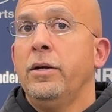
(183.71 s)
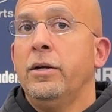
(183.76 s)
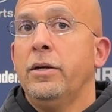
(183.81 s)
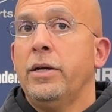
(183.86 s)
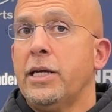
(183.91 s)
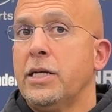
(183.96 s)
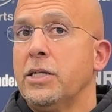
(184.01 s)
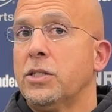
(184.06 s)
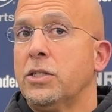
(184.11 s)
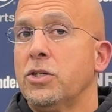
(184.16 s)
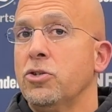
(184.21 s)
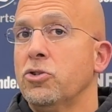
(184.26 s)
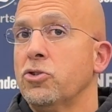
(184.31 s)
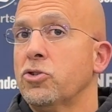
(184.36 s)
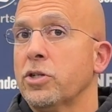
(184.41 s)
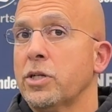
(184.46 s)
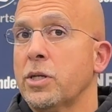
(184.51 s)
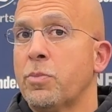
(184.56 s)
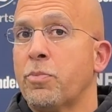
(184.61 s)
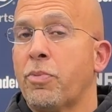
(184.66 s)
he's
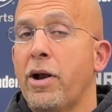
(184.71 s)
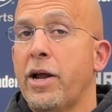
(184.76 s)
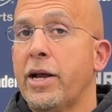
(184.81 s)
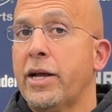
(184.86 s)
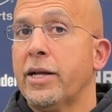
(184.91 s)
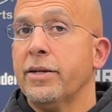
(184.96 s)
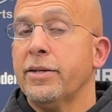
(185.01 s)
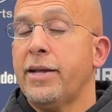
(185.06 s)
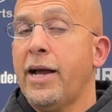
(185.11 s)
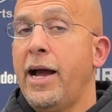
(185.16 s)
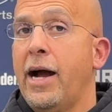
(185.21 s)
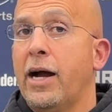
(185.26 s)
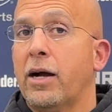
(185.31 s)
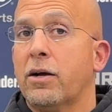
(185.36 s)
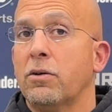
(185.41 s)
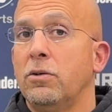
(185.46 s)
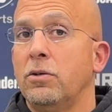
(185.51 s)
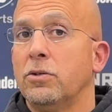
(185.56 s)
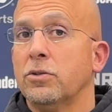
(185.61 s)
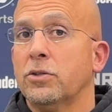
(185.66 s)
usually breaking
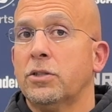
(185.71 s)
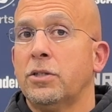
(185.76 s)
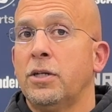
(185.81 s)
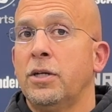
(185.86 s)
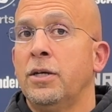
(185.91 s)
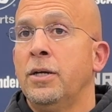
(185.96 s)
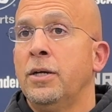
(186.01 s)
tackles,